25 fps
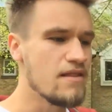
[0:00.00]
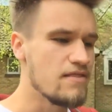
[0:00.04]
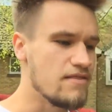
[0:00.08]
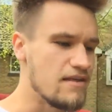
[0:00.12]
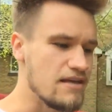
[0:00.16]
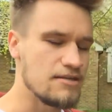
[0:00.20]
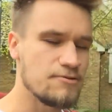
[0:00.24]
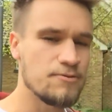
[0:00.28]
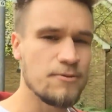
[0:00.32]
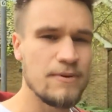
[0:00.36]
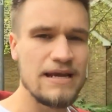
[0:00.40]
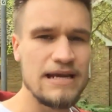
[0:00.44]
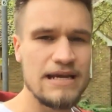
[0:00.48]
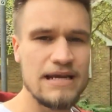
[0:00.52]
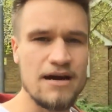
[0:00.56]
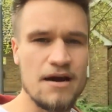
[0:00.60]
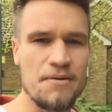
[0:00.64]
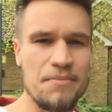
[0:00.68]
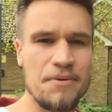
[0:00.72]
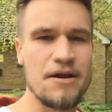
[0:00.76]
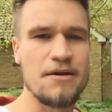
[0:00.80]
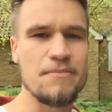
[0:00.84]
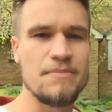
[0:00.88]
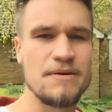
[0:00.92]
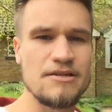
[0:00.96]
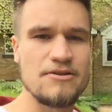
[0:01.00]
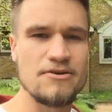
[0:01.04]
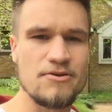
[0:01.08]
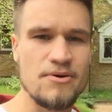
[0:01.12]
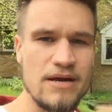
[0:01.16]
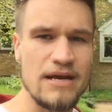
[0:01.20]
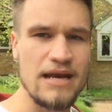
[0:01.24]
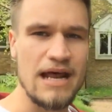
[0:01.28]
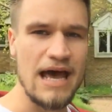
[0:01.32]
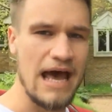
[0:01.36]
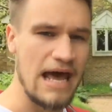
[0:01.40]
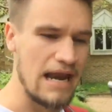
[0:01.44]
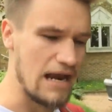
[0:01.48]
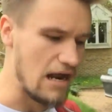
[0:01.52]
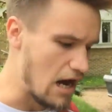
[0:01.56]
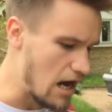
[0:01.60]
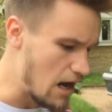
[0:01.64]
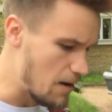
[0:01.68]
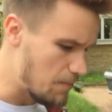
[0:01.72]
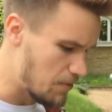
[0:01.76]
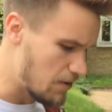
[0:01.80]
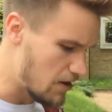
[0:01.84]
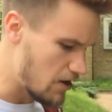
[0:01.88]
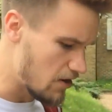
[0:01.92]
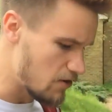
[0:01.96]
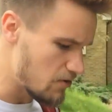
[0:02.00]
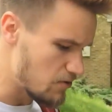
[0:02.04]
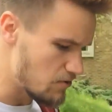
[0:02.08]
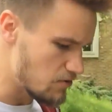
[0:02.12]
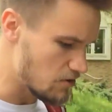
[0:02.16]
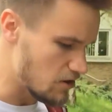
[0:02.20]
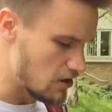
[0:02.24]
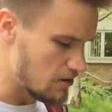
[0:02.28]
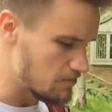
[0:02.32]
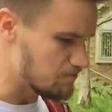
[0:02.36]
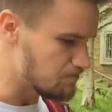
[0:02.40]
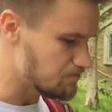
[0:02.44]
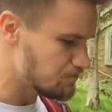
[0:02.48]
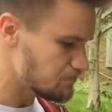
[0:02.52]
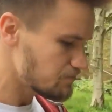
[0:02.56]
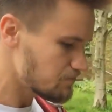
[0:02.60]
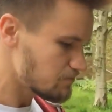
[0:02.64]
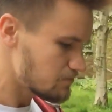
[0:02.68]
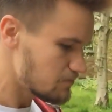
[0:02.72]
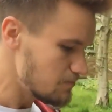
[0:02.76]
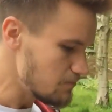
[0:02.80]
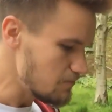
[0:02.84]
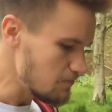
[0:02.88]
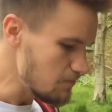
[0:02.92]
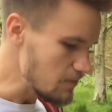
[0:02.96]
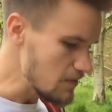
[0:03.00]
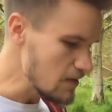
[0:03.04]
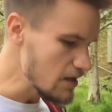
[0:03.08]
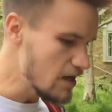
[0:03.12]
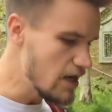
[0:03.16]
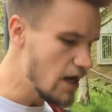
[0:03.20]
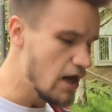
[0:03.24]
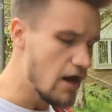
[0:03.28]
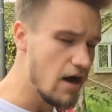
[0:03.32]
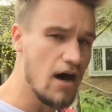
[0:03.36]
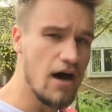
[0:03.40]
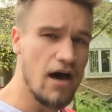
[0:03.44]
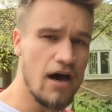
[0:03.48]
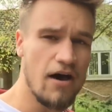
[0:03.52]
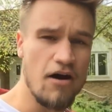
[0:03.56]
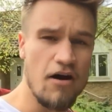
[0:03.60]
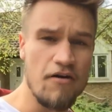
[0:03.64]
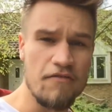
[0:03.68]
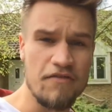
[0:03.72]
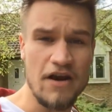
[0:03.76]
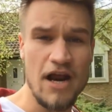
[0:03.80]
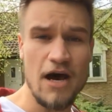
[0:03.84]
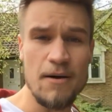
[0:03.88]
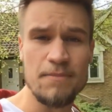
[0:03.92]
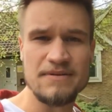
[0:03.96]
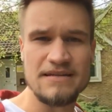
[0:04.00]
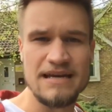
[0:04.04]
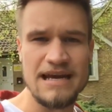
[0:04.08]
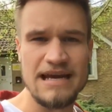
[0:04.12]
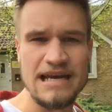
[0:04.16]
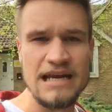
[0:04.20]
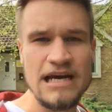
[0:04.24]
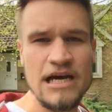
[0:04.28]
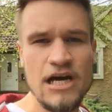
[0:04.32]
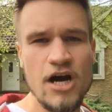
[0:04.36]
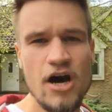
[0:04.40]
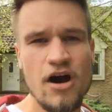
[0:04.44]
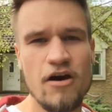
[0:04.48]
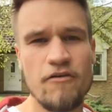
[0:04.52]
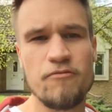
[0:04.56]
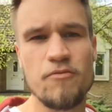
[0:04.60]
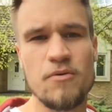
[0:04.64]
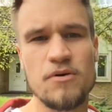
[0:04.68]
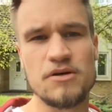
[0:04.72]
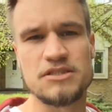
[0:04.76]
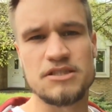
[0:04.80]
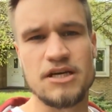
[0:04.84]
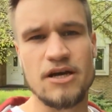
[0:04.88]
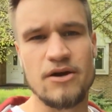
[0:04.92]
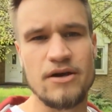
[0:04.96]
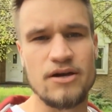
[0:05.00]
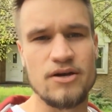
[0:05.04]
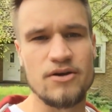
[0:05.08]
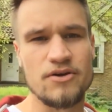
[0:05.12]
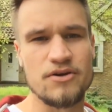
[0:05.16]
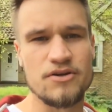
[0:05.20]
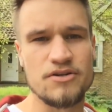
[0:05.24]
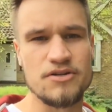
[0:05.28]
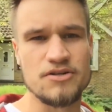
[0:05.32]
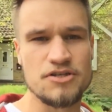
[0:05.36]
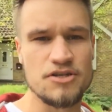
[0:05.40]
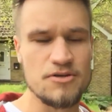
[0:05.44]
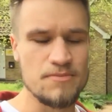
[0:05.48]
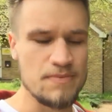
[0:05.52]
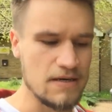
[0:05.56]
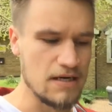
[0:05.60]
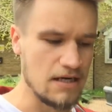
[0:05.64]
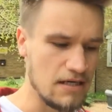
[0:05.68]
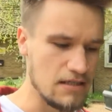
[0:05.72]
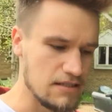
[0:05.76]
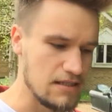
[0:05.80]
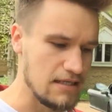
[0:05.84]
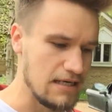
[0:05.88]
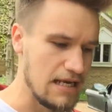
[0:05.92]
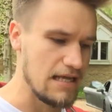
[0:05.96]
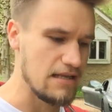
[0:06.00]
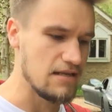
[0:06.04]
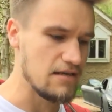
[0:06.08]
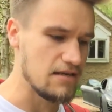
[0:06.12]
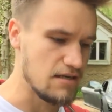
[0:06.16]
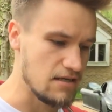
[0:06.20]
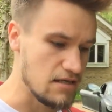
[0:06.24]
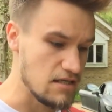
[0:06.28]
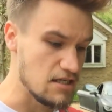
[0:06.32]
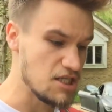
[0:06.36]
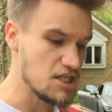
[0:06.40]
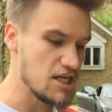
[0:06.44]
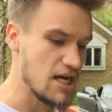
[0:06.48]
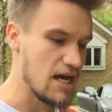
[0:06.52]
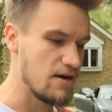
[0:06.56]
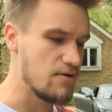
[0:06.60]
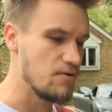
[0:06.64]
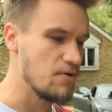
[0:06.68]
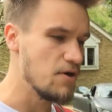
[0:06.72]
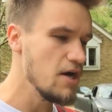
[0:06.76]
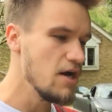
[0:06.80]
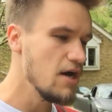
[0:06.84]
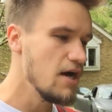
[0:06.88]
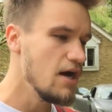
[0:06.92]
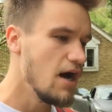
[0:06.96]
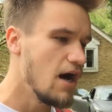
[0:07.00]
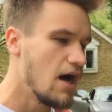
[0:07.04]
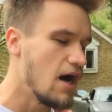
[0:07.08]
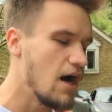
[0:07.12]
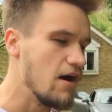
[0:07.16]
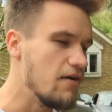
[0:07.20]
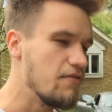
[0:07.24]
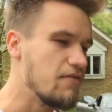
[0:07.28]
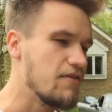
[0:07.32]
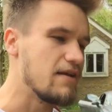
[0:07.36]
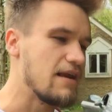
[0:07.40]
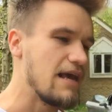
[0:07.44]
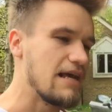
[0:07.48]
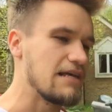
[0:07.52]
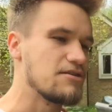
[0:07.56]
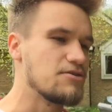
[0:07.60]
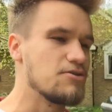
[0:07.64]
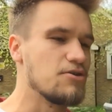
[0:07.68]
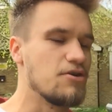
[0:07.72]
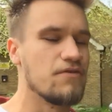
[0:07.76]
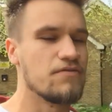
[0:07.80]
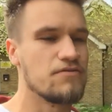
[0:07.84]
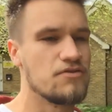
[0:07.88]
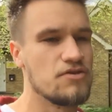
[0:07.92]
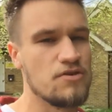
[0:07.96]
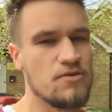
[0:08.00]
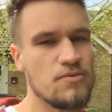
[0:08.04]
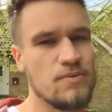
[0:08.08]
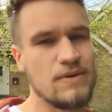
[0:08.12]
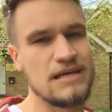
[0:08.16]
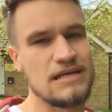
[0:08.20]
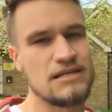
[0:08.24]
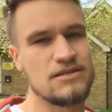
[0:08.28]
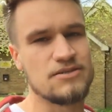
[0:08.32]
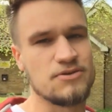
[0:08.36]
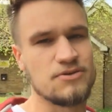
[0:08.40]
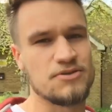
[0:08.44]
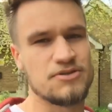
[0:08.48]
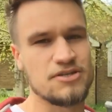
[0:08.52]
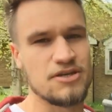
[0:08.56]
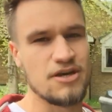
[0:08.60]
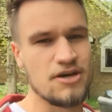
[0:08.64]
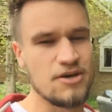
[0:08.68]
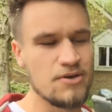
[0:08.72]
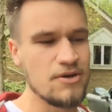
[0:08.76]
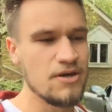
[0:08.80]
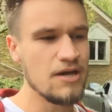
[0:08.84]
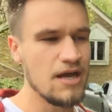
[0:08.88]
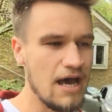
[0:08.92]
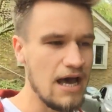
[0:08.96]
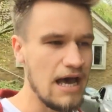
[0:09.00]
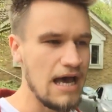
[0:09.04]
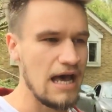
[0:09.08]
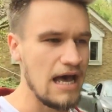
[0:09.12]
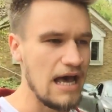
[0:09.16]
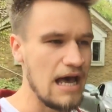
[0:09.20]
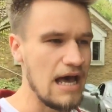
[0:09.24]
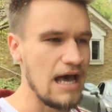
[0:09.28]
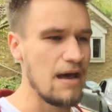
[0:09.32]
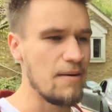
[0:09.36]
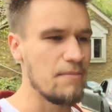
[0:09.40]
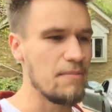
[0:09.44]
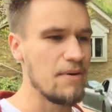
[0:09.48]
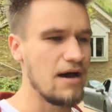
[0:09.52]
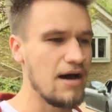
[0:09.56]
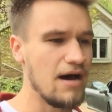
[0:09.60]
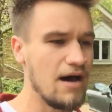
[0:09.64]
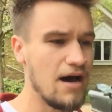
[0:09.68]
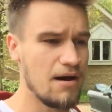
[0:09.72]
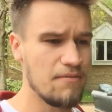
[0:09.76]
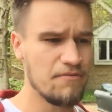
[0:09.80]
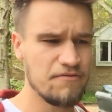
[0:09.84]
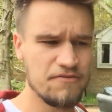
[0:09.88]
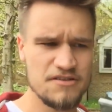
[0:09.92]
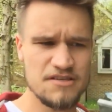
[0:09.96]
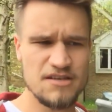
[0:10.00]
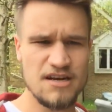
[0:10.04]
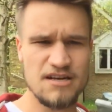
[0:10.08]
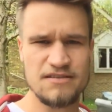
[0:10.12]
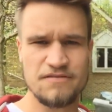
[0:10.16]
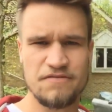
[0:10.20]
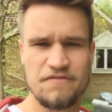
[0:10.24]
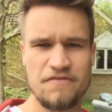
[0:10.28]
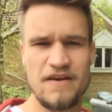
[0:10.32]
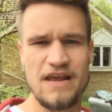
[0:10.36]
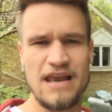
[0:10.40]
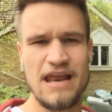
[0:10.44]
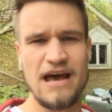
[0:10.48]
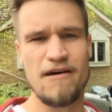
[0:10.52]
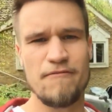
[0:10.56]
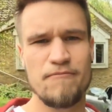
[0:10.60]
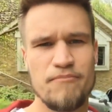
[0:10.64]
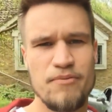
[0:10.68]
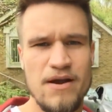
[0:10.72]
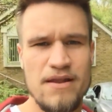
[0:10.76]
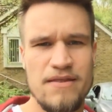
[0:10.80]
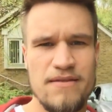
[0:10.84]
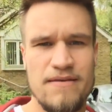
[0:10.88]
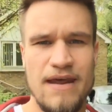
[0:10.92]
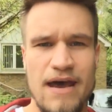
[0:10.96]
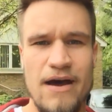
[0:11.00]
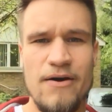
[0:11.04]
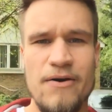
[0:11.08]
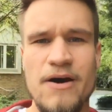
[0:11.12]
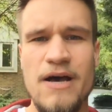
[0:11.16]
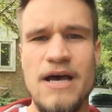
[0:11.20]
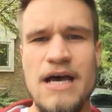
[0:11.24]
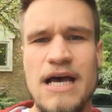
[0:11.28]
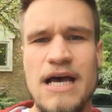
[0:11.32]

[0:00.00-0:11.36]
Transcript: This week I'm going to be doing an upload of an update of what's going on the Supercars of London channel over the next sort of 2 weeks or so. I'm starting to feel out of breath now.